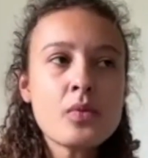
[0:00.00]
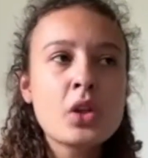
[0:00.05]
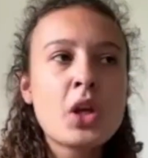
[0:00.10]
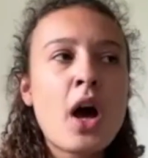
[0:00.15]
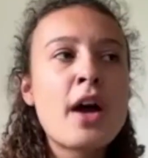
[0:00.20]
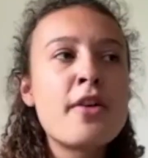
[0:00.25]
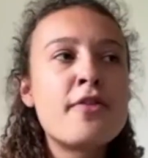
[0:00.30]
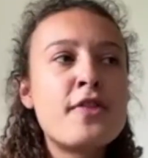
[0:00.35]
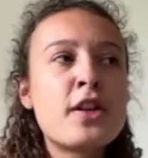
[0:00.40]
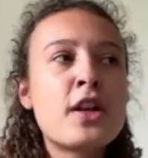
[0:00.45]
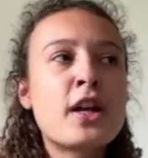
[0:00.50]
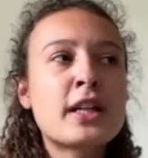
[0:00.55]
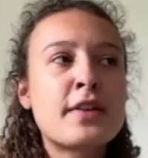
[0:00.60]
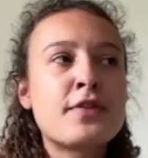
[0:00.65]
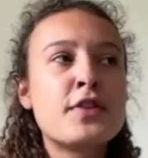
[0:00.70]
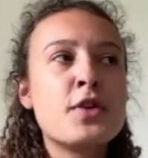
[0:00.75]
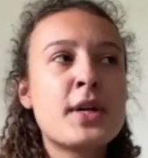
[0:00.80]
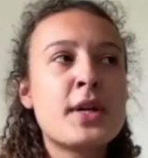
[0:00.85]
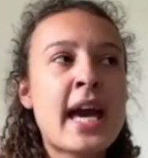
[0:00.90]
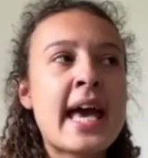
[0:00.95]
I feel like
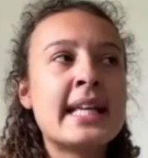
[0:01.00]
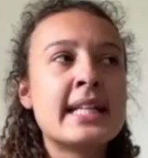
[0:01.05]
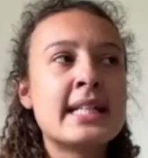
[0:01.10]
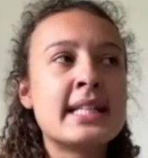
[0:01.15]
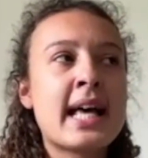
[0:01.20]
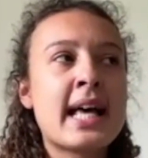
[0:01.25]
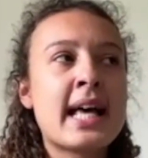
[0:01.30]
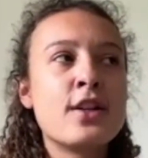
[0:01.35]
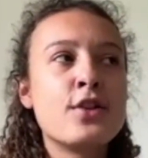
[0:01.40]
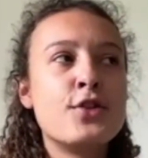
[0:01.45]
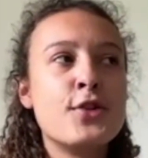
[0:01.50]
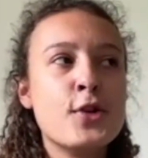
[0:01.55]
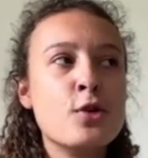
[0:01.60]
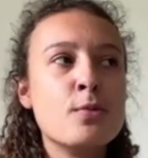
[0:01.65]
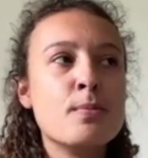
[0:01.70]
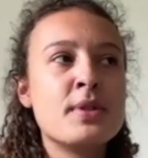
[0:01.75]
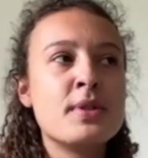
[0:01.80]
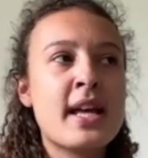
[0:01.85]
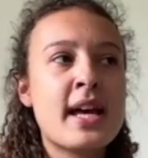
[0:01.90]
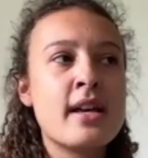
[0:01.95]
if you get into that
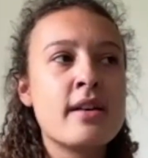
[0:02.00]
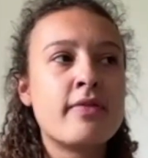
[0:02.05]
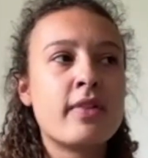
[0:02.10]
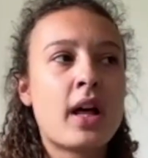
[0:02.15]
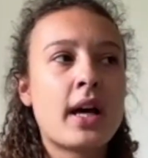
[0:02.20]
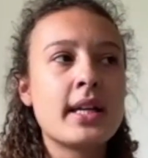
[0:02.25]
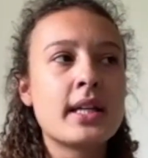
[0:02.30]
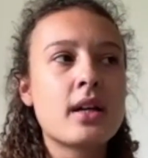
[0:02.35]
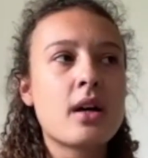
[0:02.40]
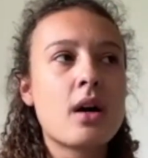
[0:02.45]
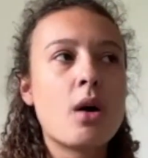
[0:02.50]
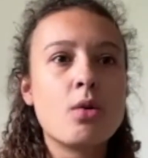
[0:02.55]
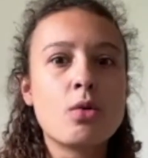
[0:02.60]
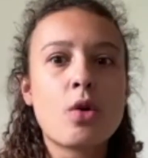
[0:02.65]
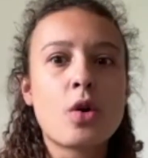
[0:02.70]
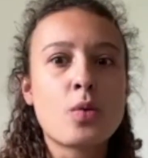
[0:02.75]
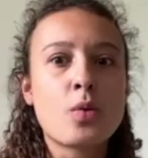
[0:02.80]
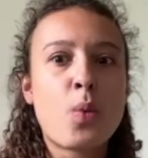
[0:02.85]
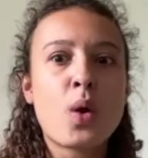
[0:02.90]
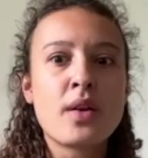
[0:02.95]
doomsday of like, oh
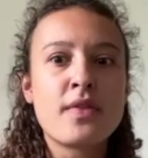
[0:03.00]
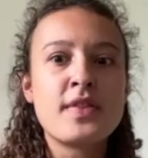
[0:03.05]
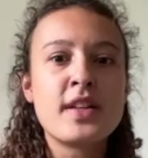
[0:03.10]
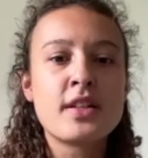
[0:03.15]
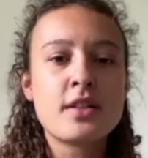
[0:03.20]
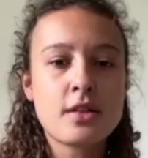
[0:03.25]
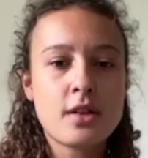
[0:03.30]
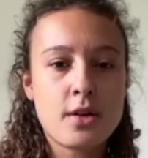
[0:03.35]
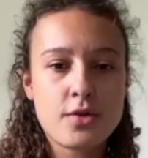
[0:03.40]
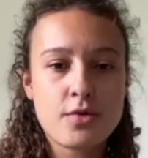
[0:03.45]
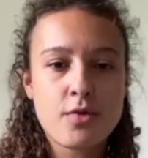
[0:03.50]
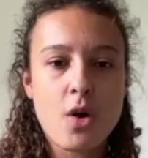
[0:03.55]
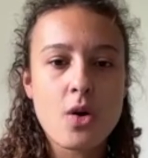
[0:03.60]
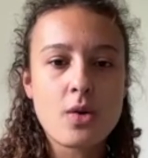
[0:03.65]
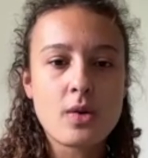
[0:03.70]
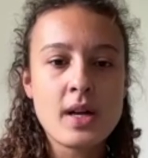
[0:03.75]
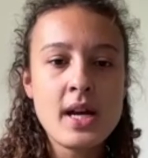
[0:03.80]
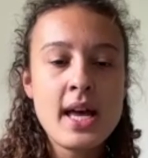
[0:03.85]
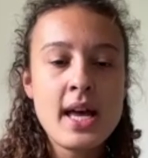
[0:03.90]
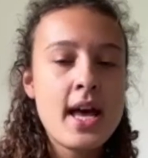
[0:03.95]
God, what if this goes
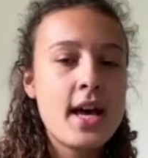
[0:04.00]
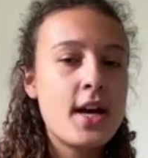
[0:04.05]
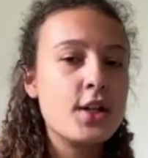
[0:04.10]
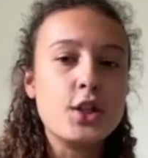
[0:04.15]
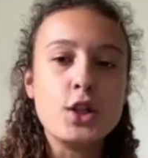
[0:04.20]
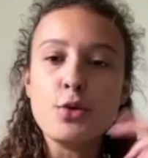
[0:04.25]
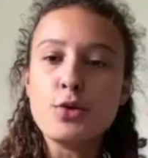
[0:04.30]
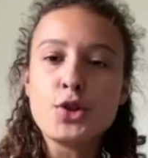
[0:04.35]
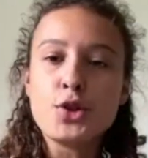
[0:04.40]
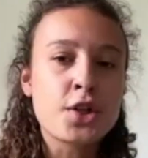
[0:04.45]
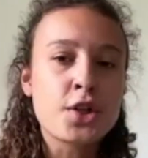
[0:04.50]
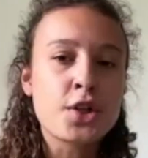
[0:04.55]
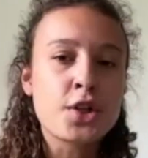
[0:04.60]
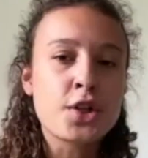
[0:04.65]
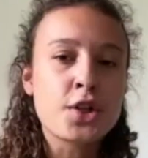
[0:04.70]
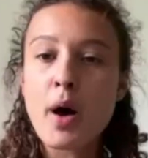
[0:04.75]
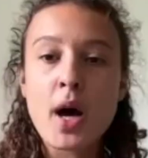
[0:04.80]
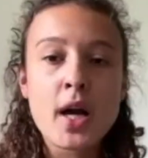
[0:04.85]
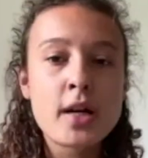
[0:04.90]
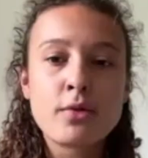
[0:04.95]
wrong? You just
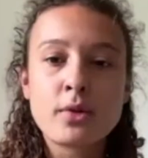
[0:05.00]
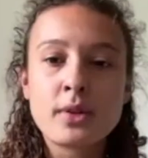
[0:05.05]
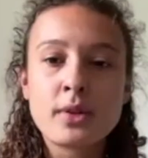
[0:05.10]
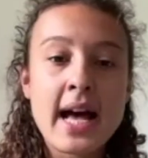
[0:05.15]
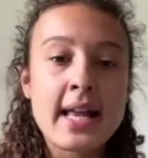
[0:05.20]
spiral.